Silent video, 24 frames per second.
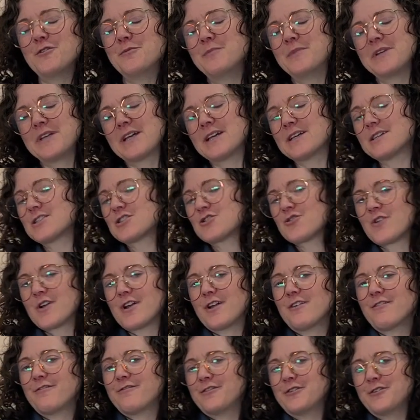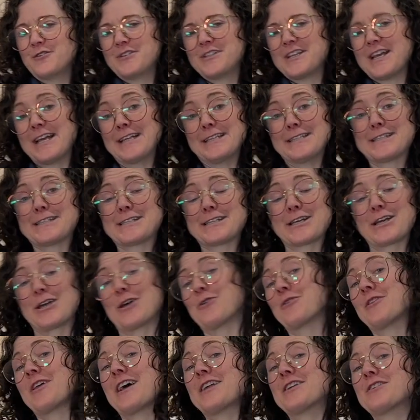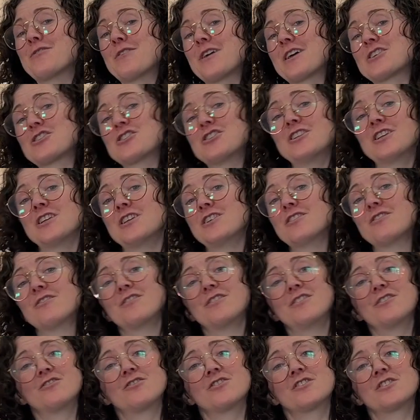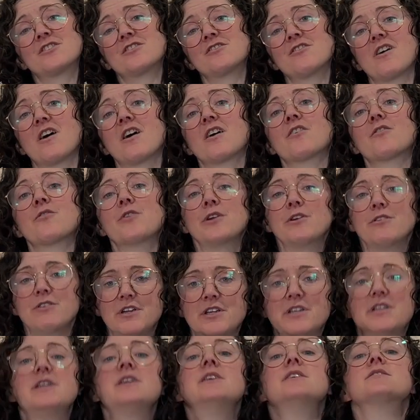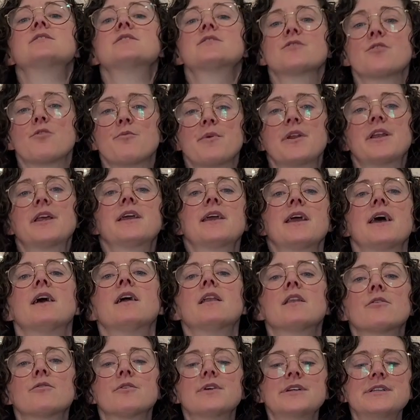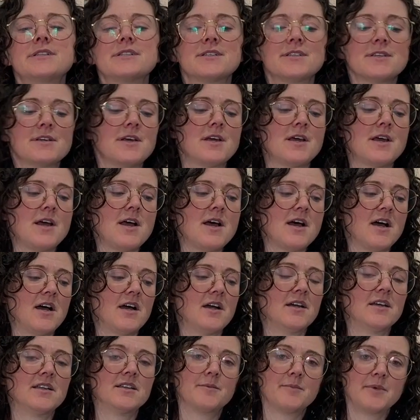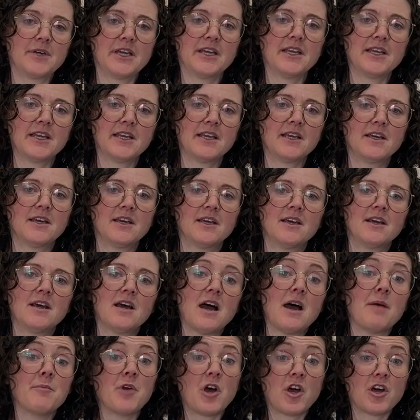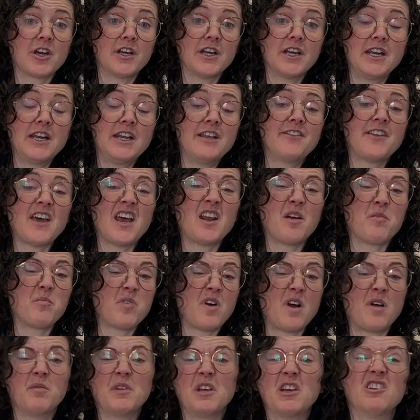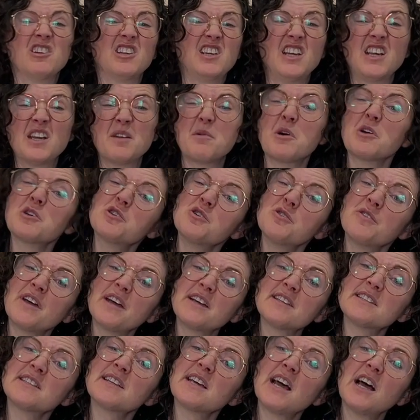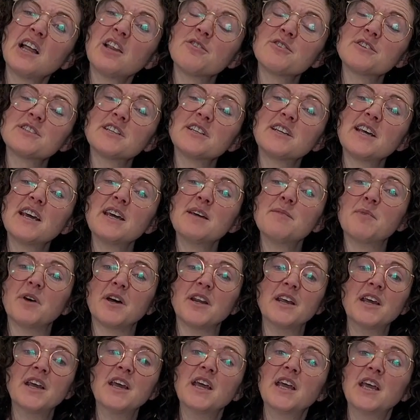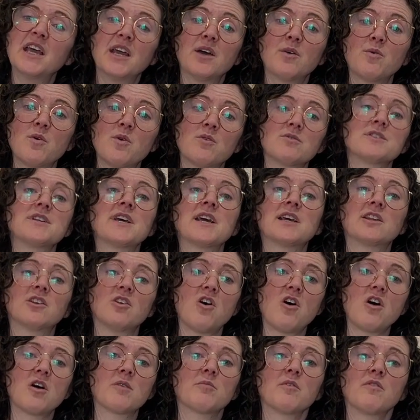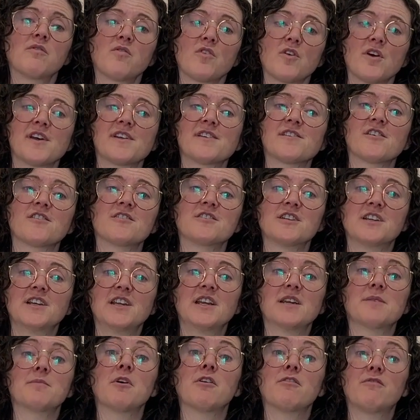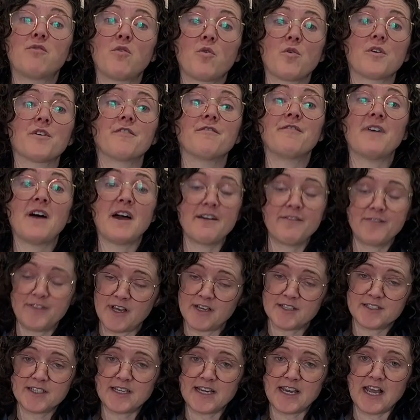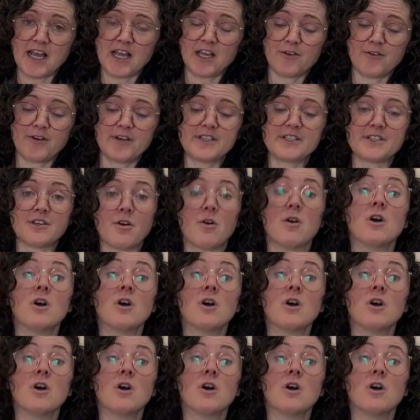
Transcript: because trail food tends to go that direction, and you're hungry. You need to eat so many calories in the beginning. I'm not going to need that. I'll probably only need about 2,000 calories a day, but it won't take long before I start to need about 4,000 to 5,000 calories. So